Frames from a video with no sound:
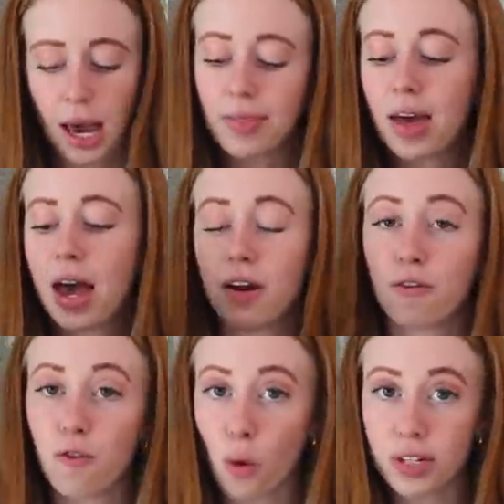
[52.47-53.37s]
and then
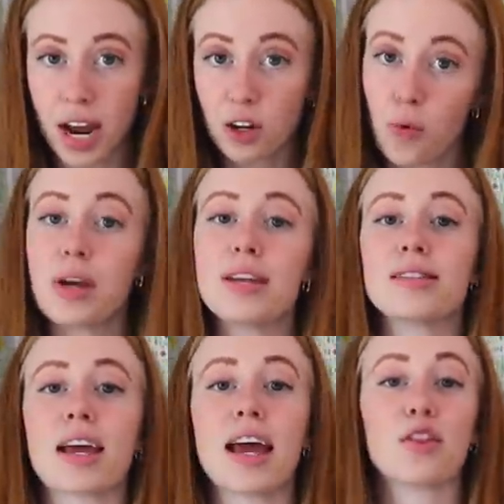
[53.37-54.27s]
Four Dead
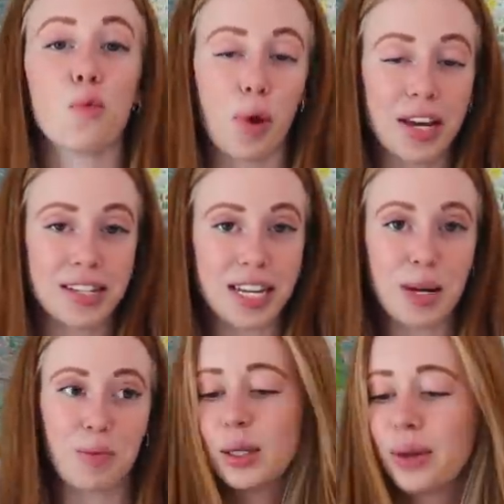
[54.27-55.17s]
Queens and The Wicked Deep.